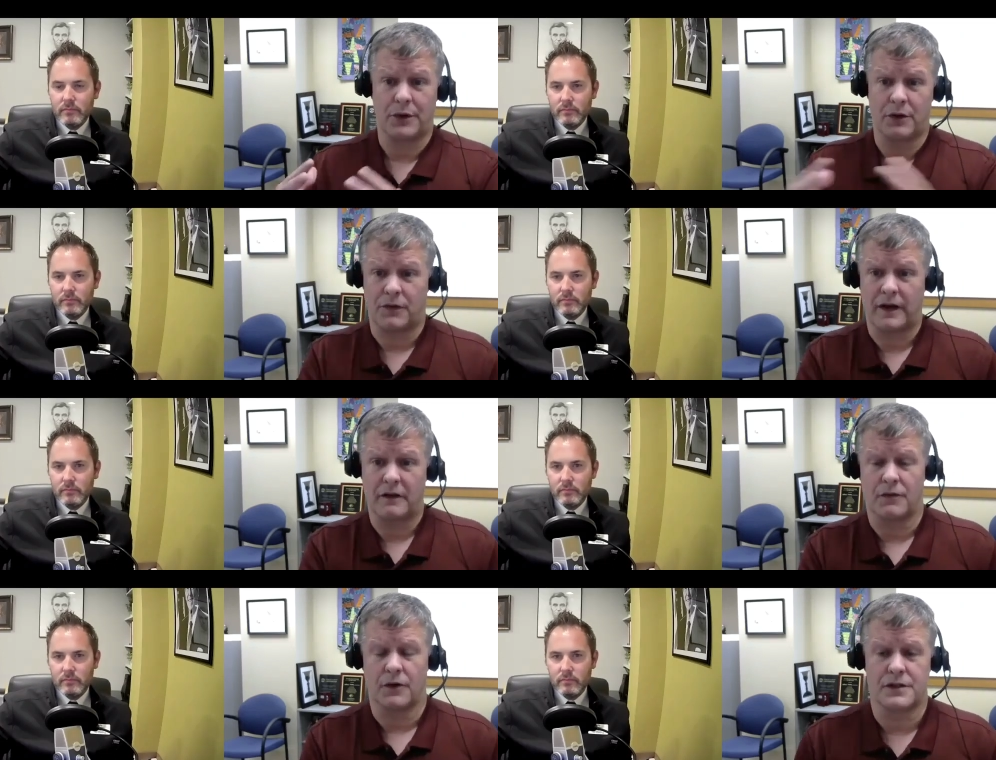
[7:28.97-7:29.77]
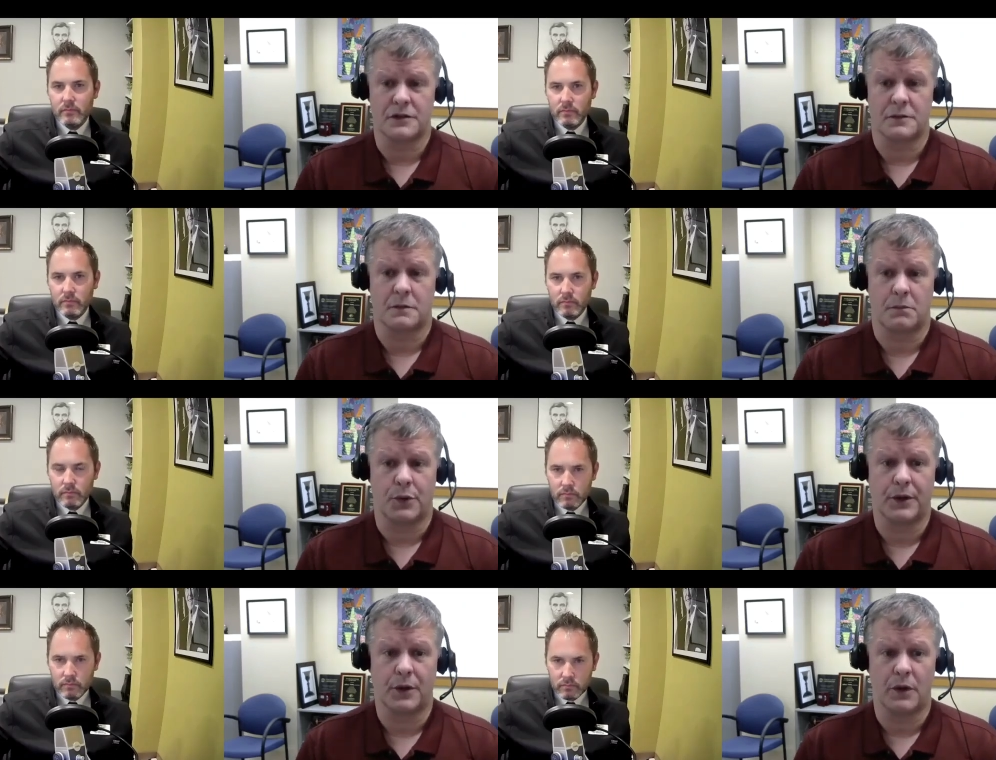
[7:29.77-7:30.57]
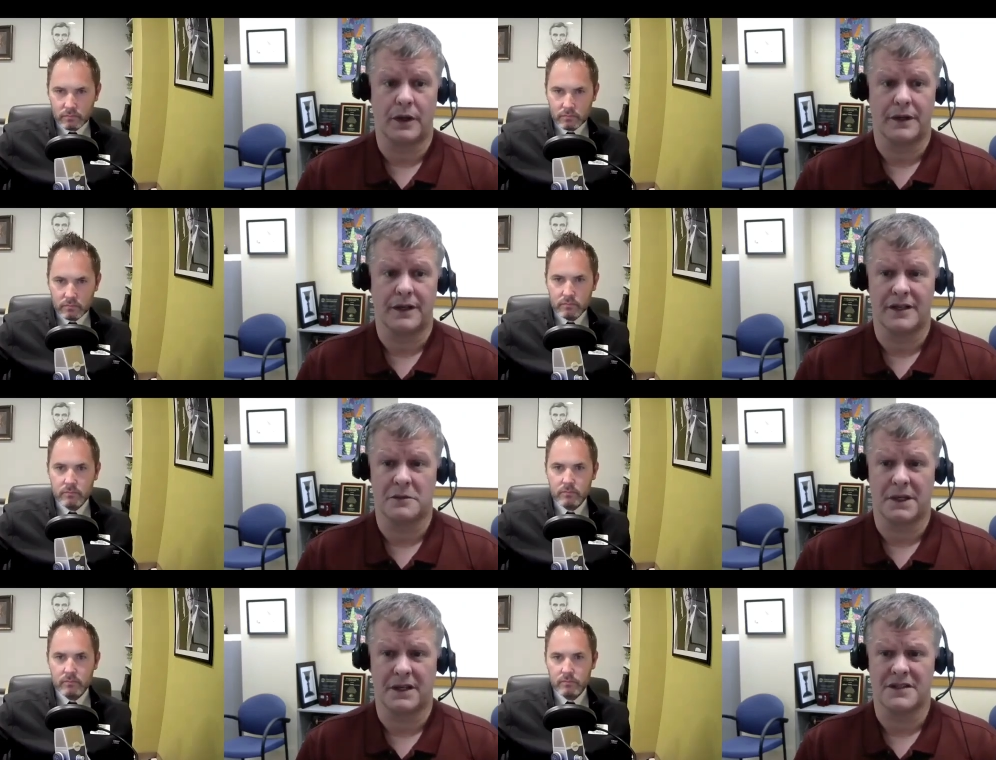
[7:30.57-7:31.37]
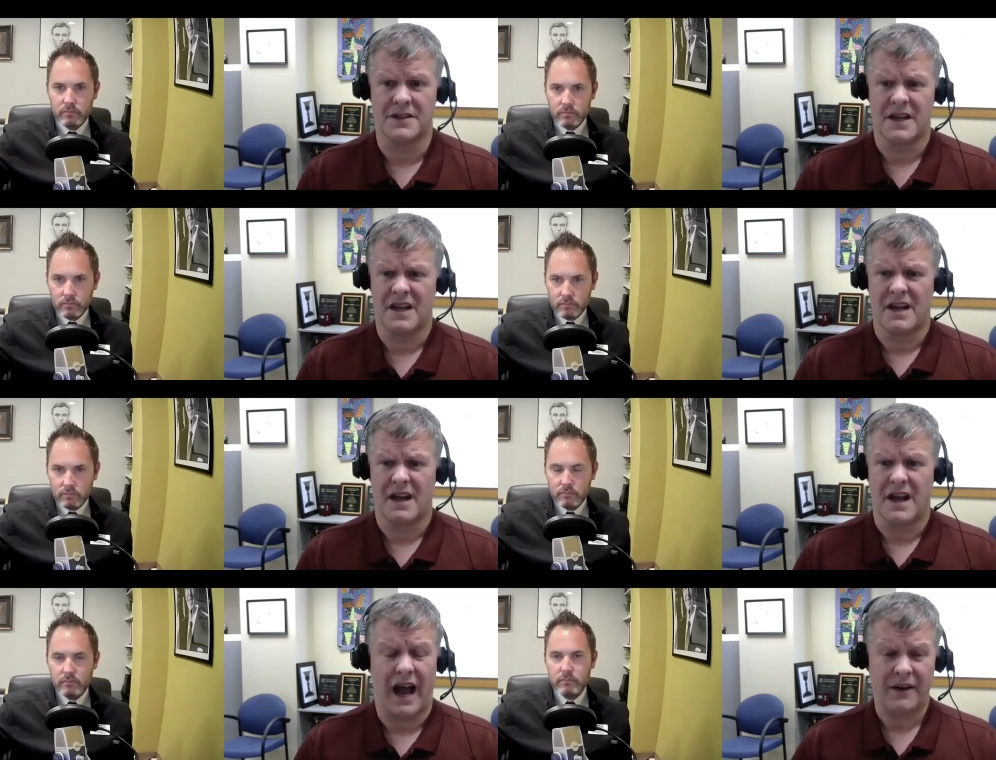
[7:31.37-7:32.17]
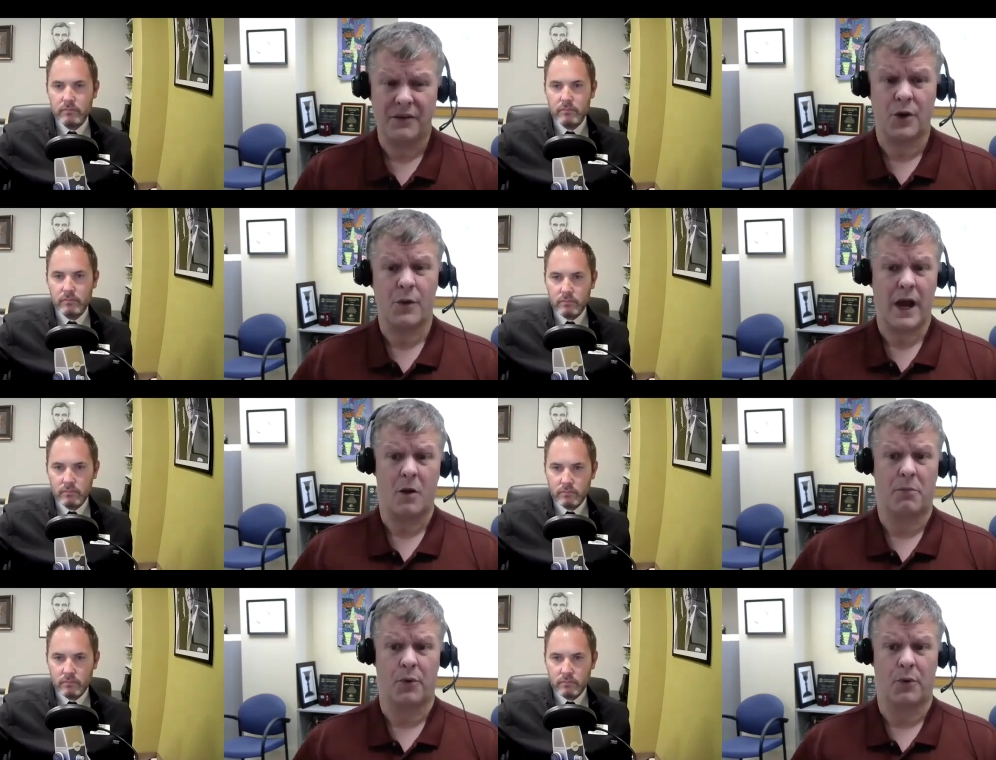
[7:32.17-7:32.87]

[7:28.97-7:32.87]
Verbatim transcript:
Speaker 1: 0.05 versus 0.01 is because I don't know how